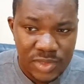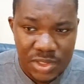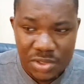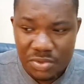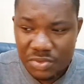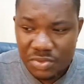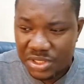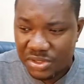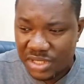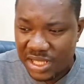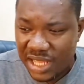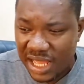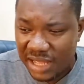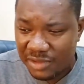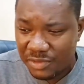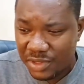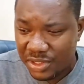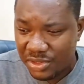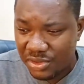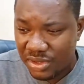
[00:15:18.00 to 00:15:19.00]
We
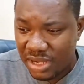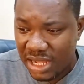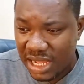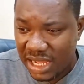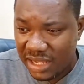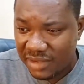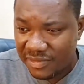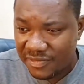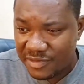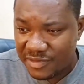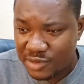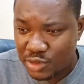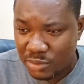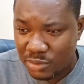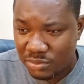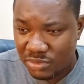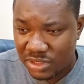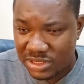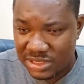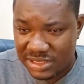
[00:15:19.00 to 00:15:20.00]
don't have
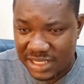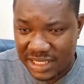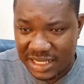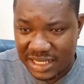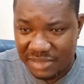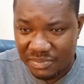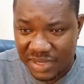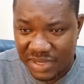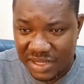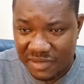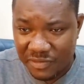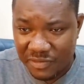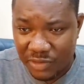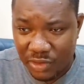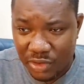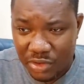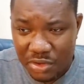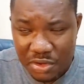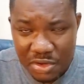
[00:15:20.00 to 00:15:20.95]
somebody that can play for